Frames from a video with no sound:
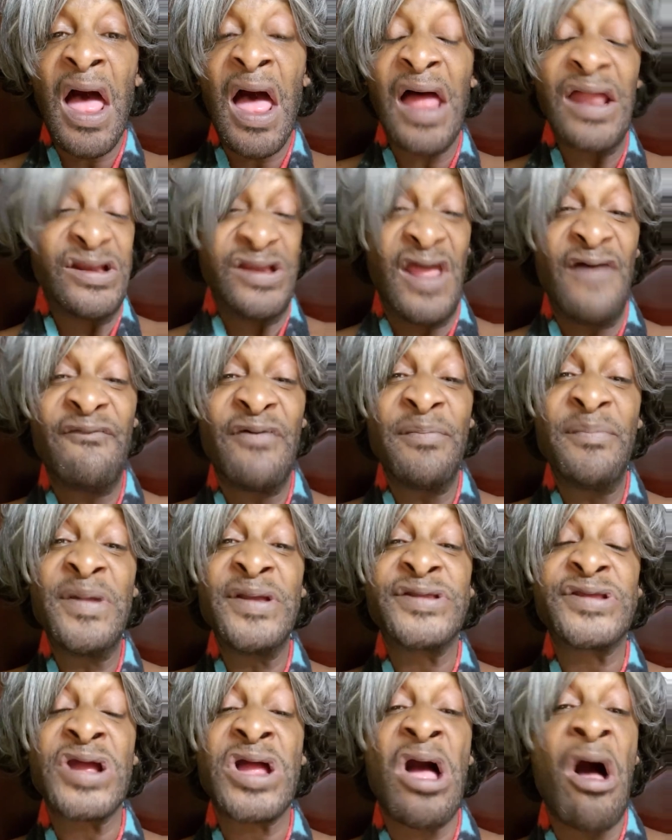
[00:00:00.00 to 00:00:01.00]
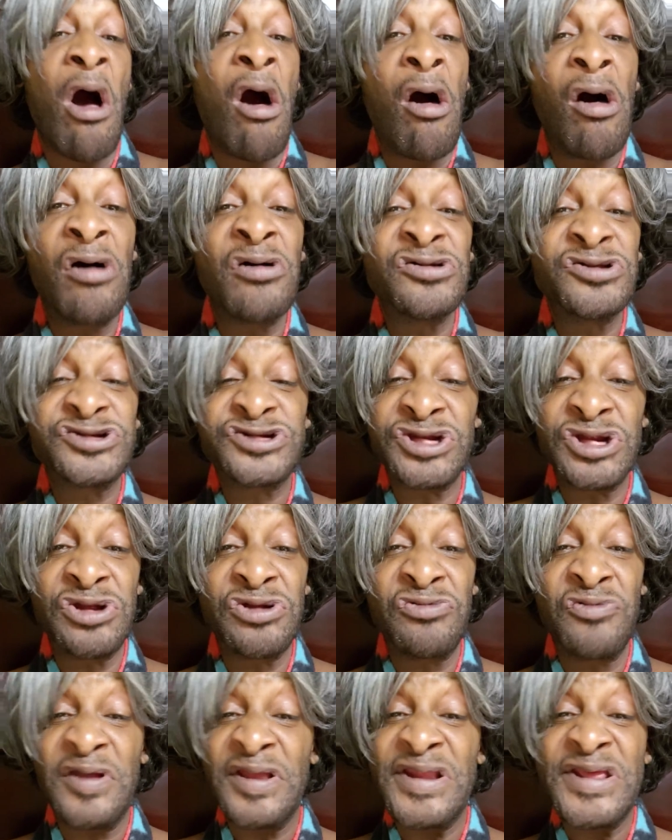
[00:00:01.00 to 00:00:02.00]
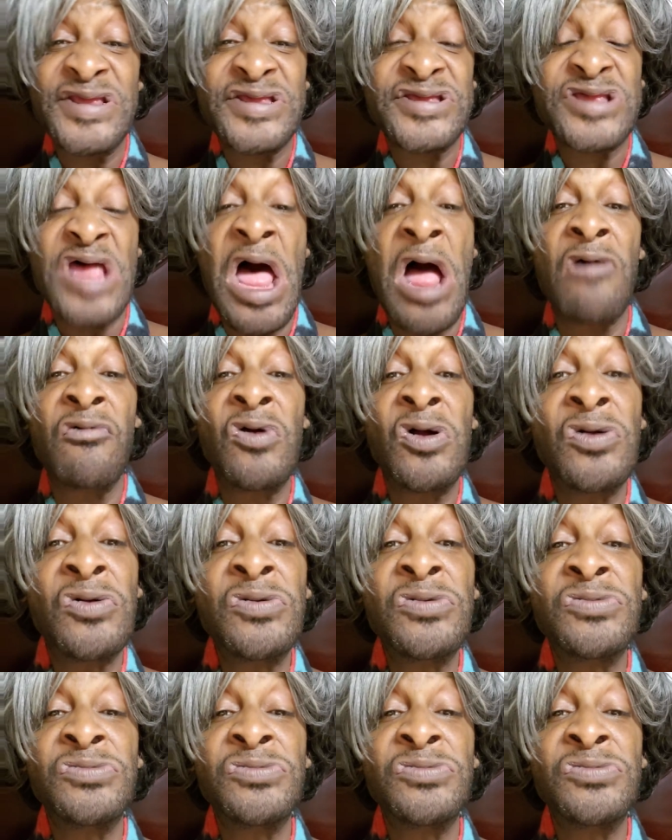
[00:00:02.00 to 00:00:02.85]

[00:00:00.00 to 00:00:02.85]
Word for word: I never meant to cause you any sorrow.